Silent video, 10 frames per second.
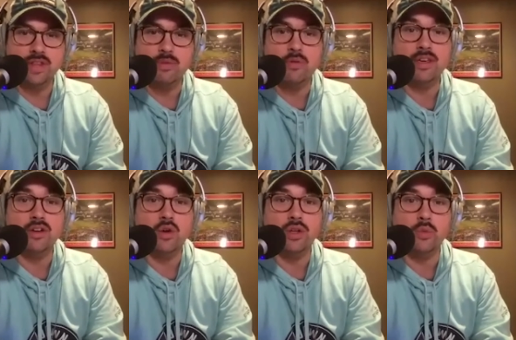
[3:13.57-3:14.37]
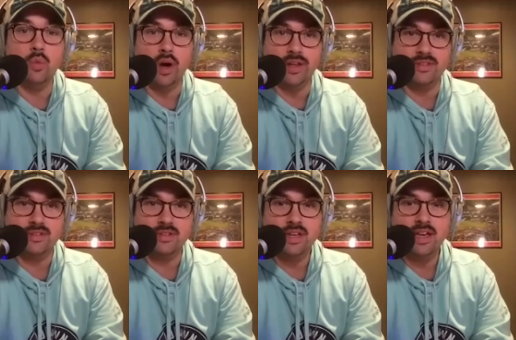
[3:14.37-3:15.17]
they put me in goalie
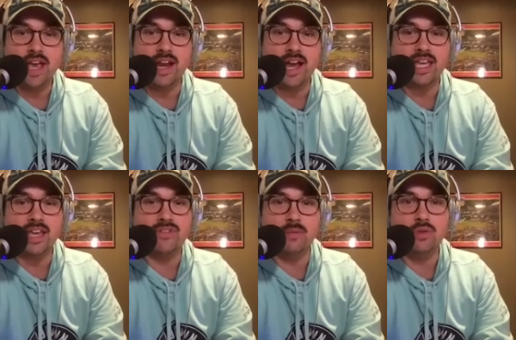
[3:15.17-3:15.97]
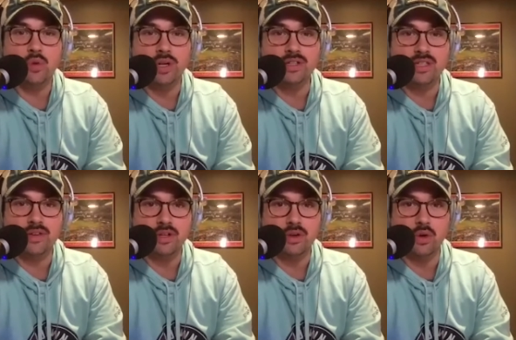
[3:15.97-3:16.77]
once and I gave up
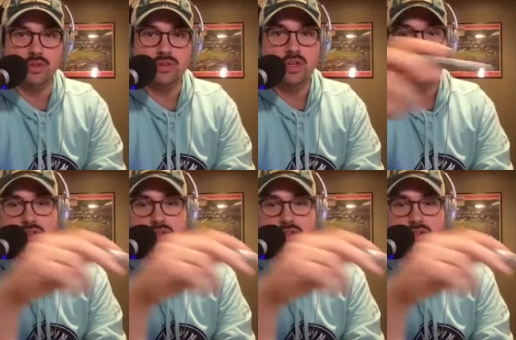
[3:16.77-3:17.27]
27 goals.